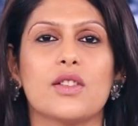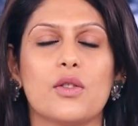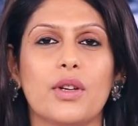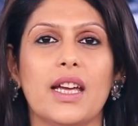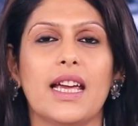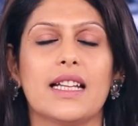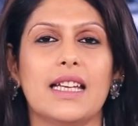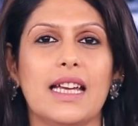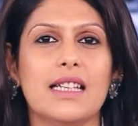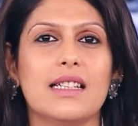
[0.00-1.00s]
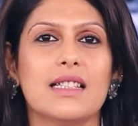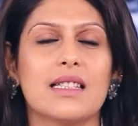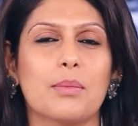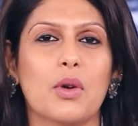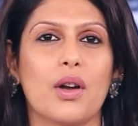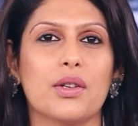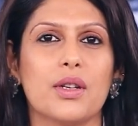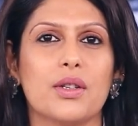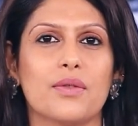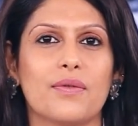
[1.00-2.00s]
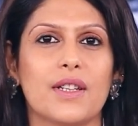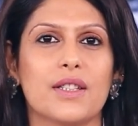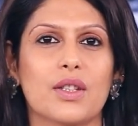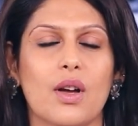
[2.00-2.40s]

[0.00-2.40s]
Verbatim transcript: is looking at the Indian subcontinent to fill its